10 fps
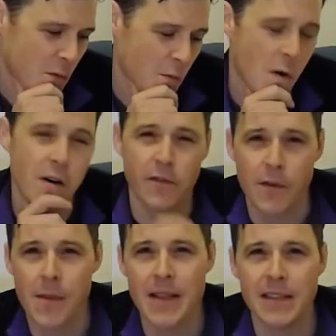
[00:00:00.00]
Wild
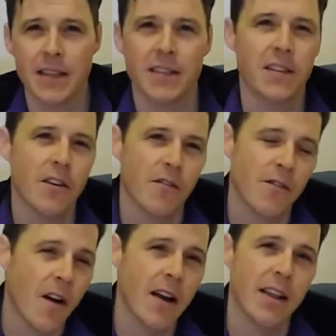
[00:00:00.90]
fermented. There's no
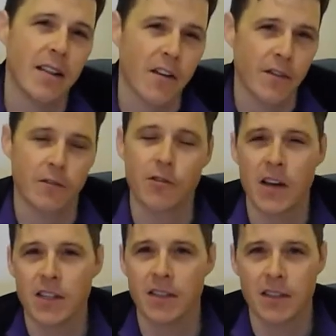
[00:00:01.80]
fining, no
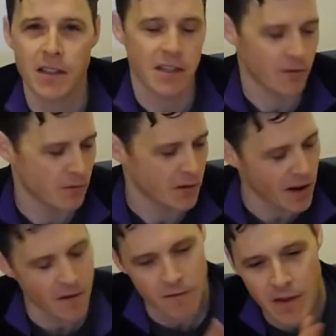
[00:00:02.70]
filtration. So these are all
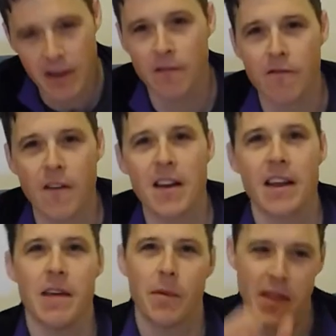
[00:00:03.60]
kind of vegan
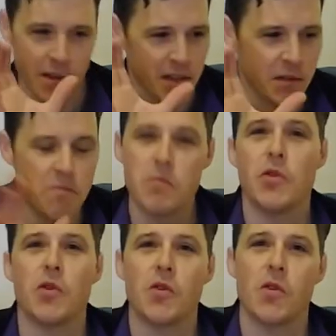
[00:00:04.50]
friendly, but they're just
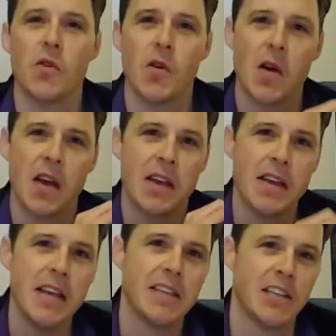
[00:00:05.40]
pure,
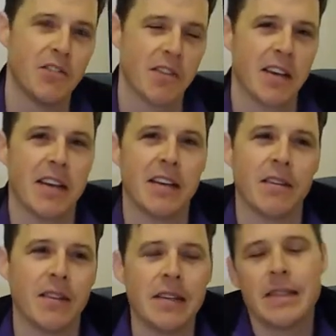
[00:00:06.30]
easy drinking,
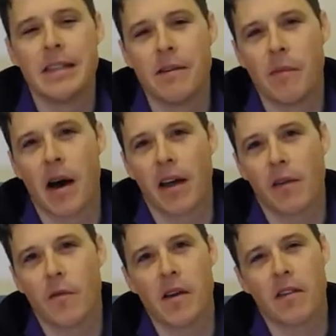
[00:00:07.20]
but
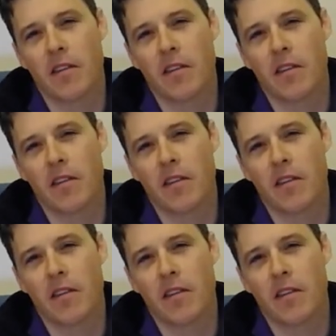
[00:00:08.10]
with